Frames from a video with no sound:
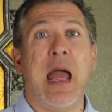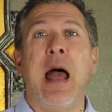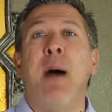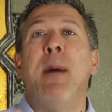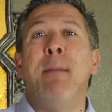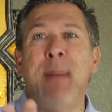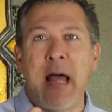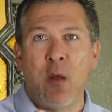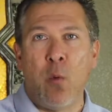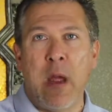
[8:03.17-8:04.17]
Uh,
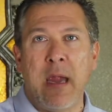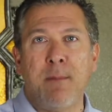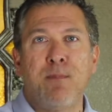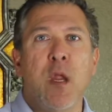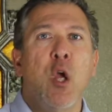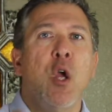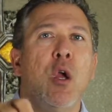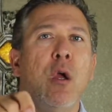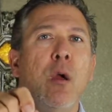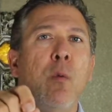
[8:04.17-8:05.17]
by the way,
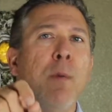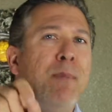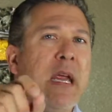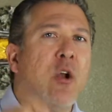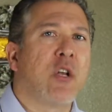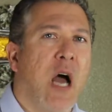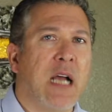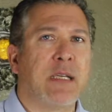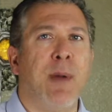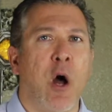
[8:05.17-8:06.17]
when Peter
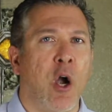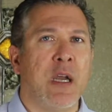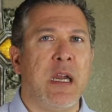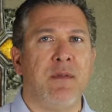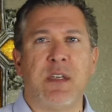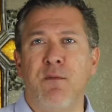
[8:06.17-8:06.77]
talks about our gifts